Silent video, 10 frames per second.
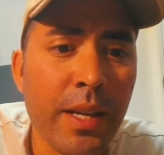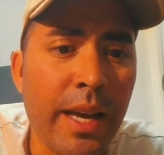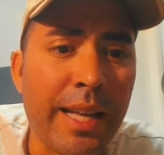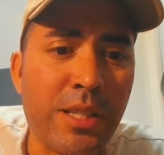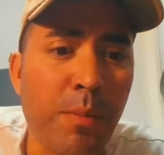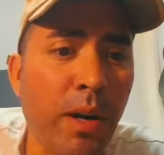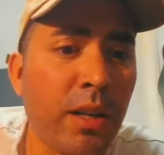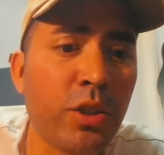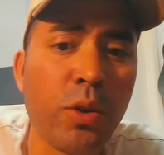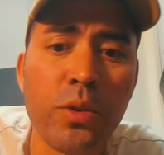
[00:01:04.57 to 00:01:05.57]
And smart
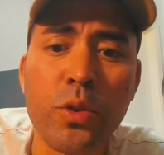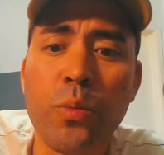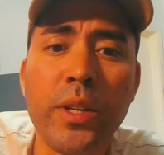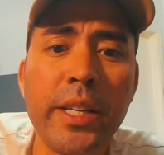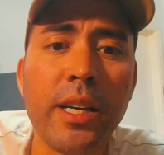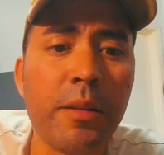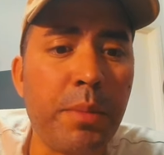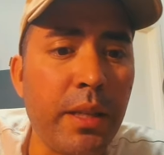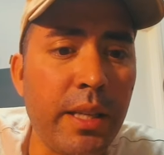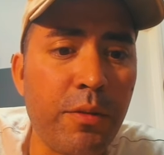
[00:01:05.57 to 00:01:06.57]
controls are really
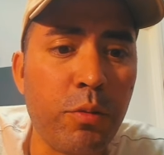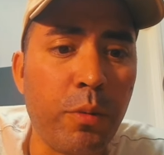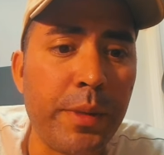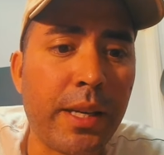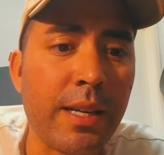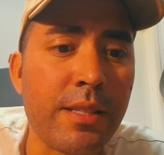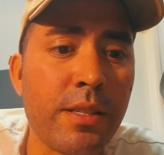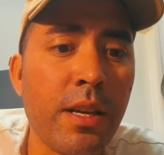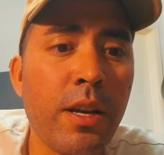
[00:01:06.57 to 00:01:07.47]
unbelievable because